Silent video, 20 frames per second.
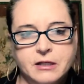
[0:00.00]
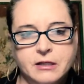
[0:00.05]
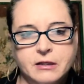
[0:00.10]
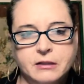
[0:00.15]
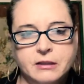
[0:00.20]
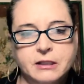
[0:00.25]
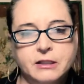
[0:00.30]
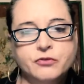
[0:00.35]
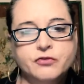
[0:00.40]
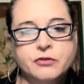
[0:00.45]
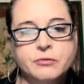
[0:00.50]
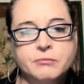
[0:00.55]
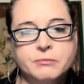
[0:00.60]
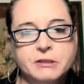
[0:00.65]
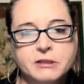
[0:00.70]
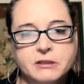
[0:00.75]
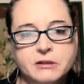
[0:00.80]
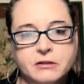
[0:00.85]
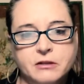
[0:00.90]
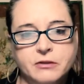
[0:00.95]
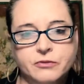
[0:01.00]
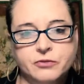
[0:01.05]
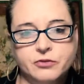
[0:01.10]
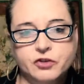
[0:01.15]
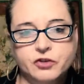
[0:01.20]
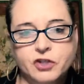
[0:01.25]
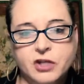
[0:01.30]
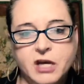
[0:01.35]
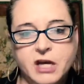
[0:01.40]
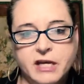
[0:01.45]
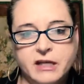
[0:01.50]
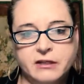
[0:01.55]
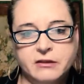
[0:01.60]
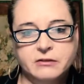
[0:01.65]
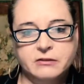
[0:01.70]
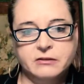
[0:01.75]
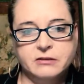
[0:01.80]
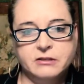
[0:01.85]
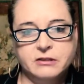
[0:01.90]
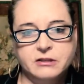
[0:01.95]
Leitrim is another
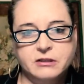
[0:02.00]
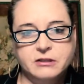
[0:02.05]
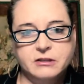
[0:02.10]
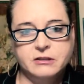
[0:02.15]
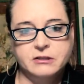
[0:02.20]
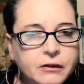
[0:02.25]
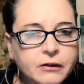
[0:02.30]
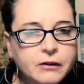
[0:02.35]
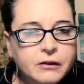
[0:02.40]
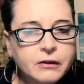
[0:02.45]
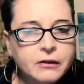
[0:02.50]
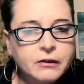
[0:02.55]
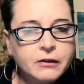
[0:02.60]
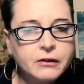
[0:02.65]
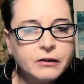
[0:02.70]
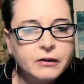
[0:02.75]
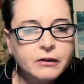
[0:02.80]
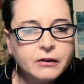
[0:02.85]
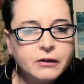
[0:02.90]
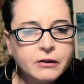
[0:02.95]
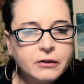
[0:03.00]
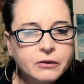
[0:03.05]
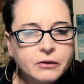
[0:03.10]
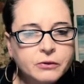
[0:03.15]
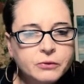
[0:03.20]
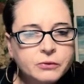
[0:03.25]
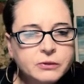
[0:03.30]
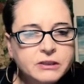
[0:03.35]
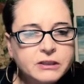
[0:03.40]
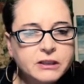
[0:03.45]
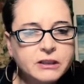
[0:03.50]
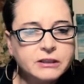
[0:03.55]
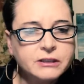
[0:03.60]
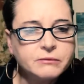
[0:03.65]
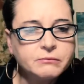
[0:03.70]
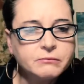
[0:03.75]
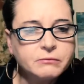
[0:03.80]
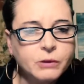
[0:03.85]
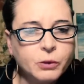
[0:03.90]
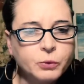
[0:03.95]
child. Who's this?
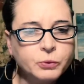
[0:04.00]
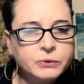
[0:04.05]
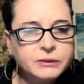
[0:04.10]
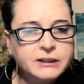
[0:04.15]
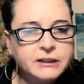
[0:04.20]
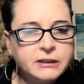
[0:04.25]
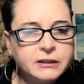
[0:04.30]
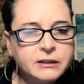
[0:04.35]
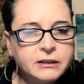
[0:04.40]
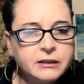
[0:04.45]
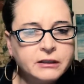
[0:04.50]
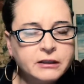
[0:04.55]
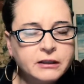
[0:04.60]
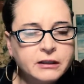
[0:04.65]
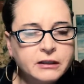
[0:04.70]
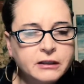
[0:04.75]
Rosie